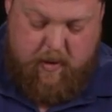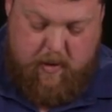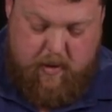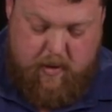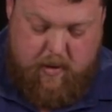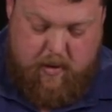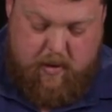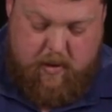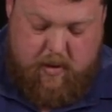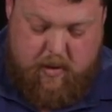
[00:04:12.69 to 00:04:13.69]

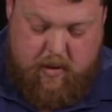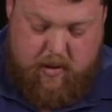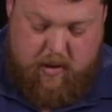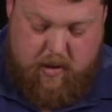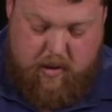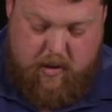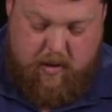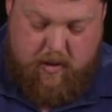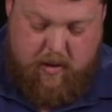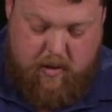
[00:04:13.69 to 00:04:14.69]
[no speech]